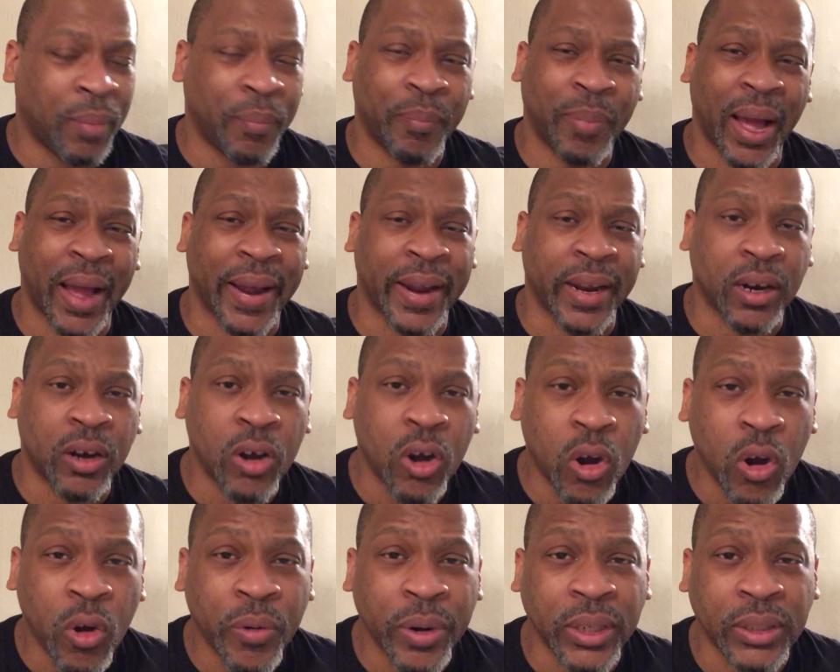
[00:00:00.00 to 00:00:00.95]
by
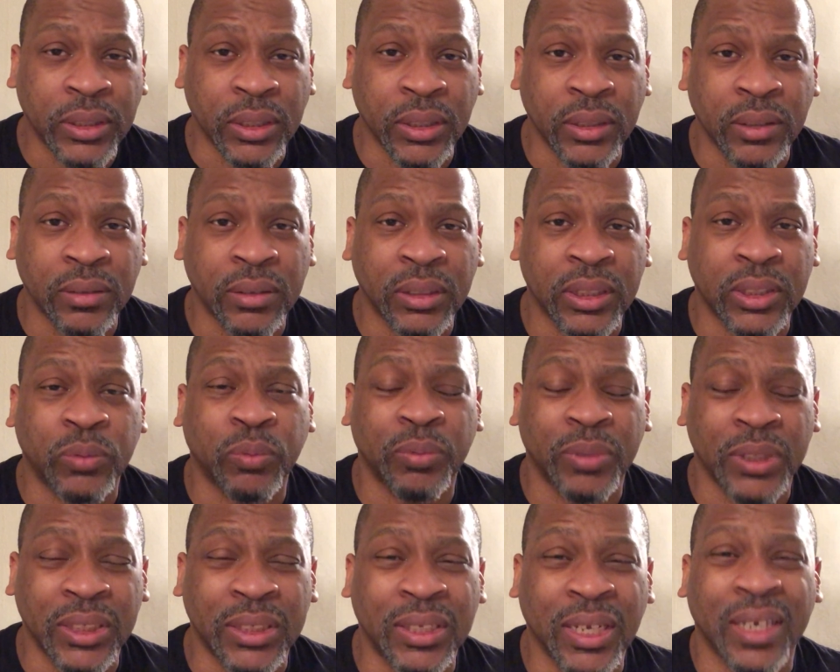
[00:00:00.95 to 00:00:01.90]
encouraging this
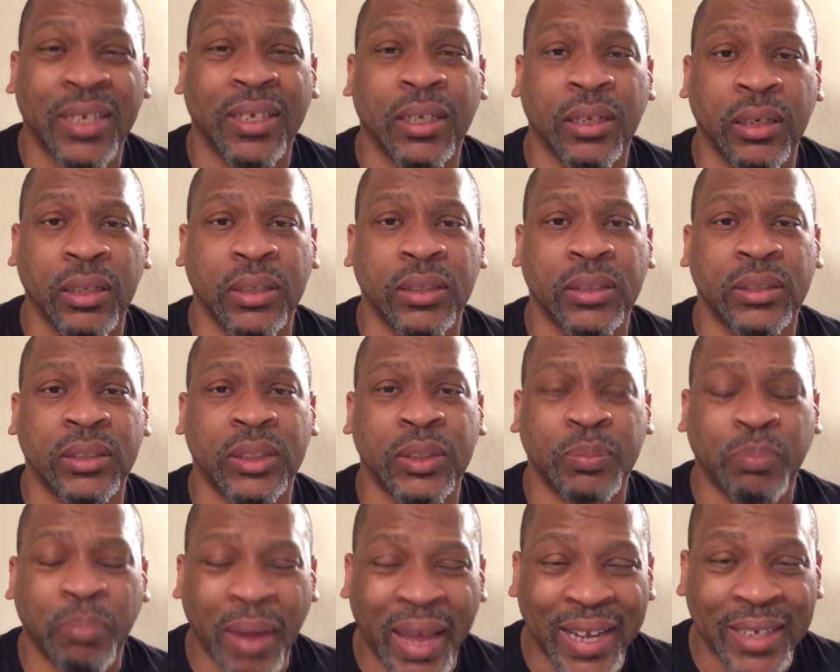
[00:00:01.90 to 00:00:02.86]
ridiculous
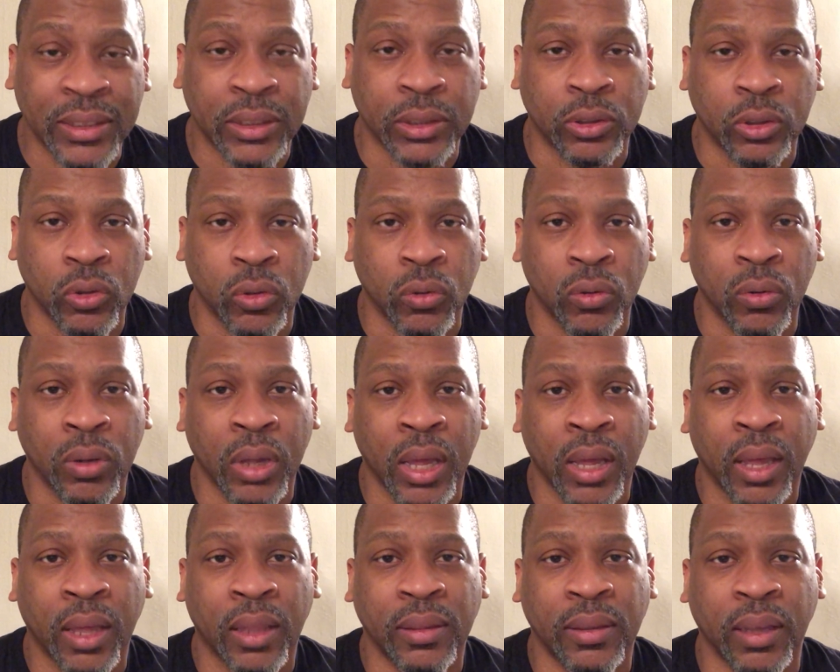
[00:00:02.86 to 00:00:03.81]
spectacle
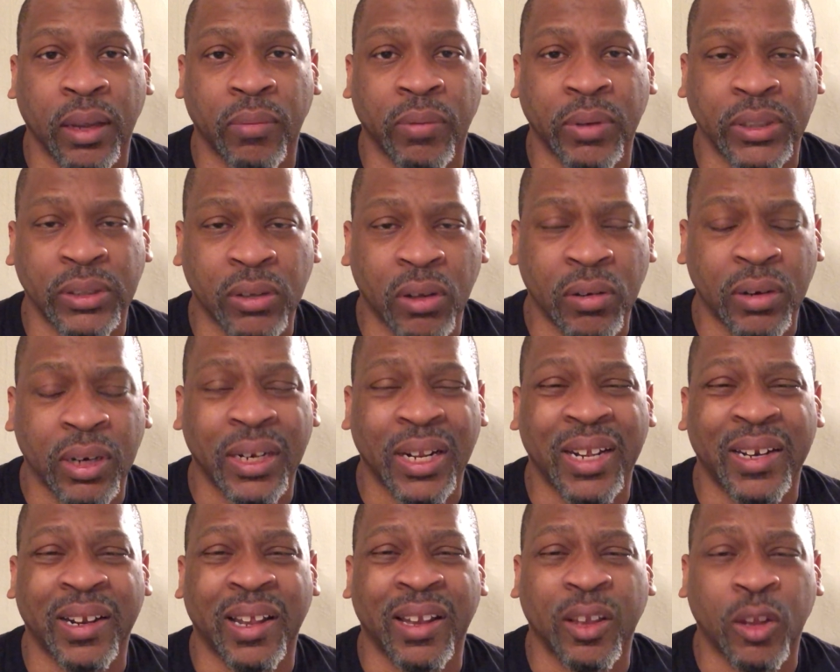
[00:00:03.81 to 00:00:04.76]
that resulted
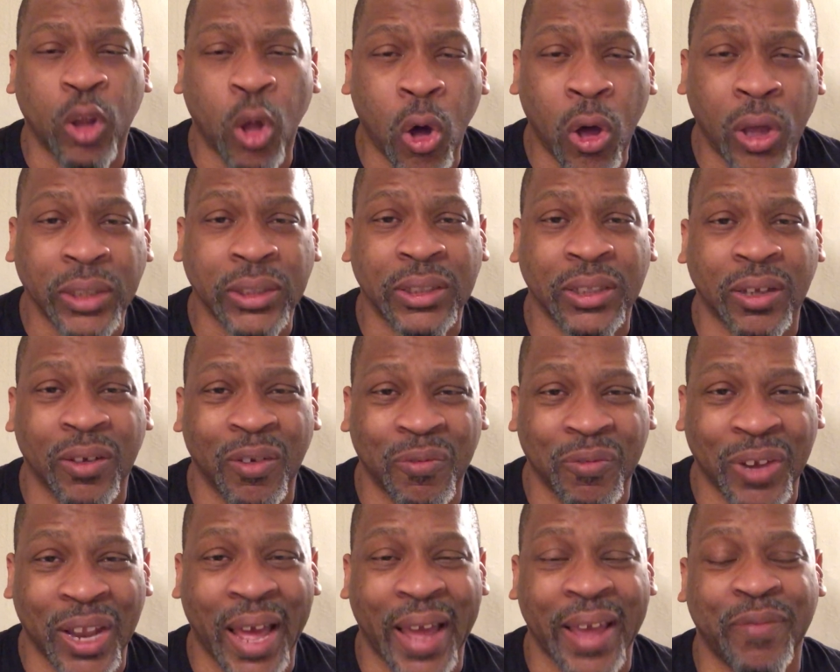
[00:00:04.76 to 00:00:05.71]
in the loss of
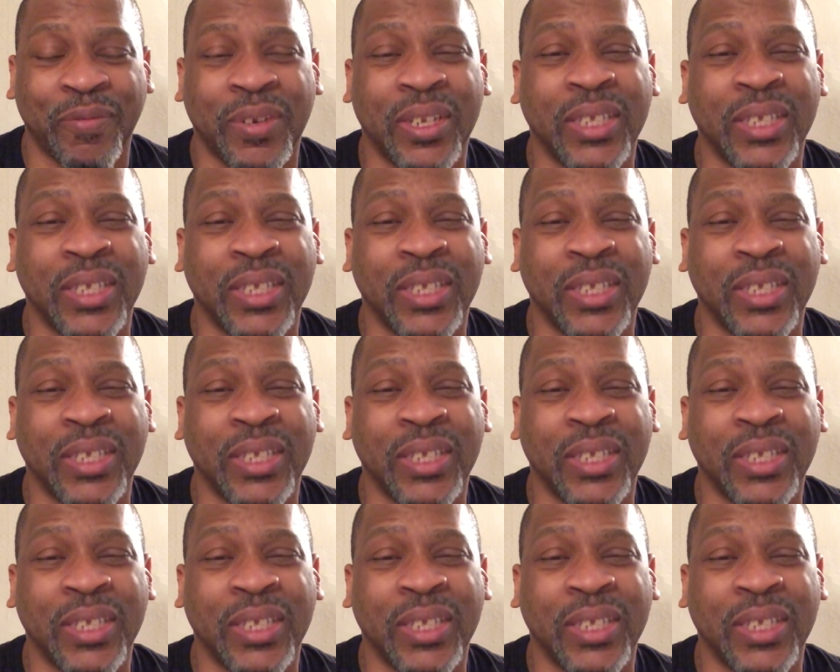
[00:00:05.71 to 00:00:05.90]
life.